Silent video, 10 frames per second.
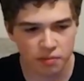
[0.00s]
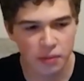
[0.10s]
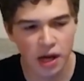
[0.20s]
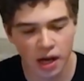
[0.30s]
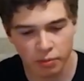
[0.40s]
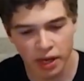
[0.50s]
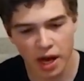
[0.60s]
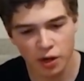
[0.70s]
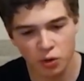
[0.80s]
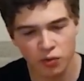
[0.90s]

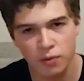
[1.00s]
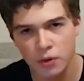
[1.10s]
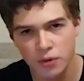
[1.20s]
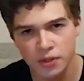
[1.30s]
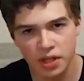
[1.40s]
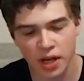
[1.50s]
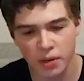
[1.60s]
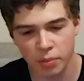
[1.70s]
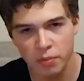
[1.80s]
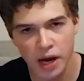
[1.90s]
Bionicle reboot,
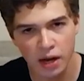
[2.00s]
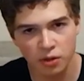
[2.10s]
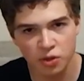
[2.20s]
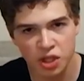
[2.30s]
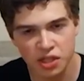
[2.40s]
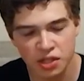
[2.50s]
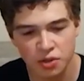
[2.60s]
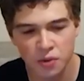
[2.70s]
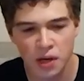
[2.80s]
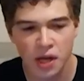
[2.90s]
Bionicle
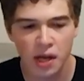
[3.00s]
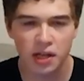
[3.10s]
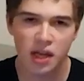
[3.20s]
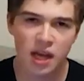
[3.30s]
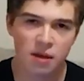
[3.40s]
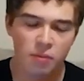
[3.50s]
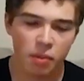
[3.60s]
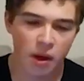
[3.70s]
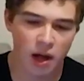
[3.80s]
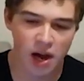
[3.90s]
G2 came
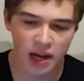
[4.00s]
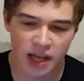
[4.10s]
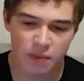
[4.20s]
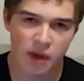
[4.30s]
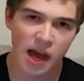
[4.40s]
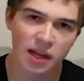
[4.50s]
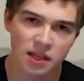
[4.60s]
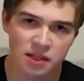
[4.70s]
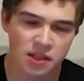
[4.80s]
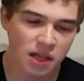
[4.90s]
back,
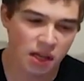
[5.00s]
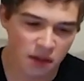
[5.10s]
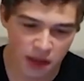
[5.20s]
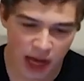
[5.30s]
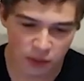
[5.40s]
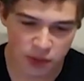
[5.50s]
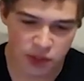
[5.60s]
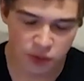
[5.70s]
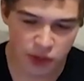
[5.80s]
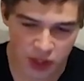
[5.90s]
and that was
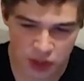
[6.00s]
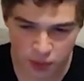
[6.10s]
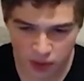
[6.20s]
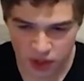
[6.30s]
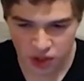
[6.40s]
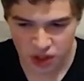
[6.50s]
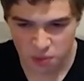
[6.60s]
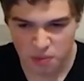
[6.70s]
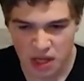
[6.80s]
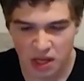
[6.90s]
a real inspiration to
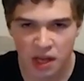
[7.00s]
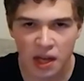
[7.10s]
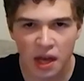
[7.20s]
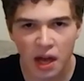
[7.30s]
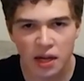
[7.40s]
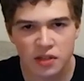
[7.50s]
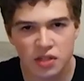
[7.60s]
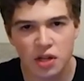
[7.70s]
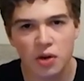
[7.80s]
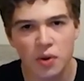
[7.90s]
me. And
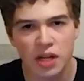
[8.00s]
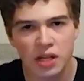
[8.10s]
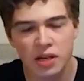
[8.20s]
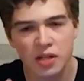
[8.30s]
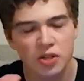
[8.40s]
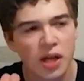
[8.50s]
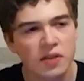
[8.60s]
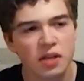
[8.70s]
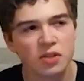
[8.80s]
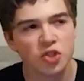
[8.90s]
so in, I
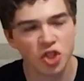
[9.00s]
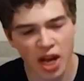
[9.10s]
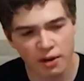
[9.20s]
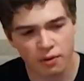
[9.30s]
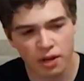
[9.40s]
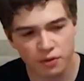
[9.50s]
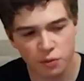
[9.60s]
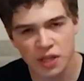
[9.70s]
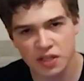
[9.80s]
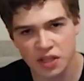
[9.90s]
think, January of
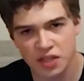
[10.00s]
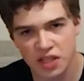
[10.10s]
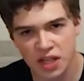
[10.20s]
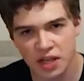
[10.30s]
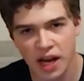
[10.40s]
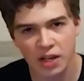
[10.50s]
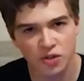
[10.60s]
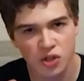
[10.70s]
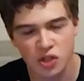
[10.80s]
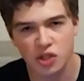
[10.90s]
2016, I
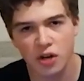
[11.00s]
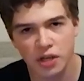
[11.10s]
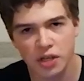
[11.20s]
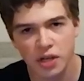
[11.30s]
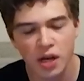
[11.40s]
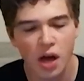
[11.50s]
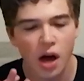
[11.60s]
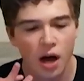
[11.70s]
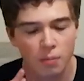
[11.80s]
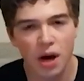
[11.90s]
actually started
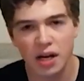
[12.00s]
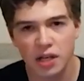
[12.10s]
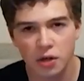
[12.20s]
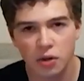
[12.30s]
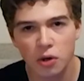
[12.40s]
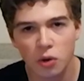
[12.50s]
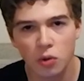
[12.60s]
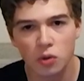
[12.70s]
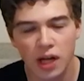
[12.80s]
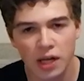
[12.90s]
mocking a
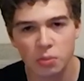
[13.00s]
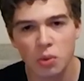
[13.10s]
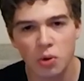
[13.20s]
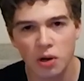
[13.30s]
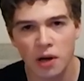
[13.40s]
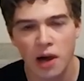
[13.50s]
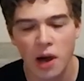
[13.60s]
whole lot more.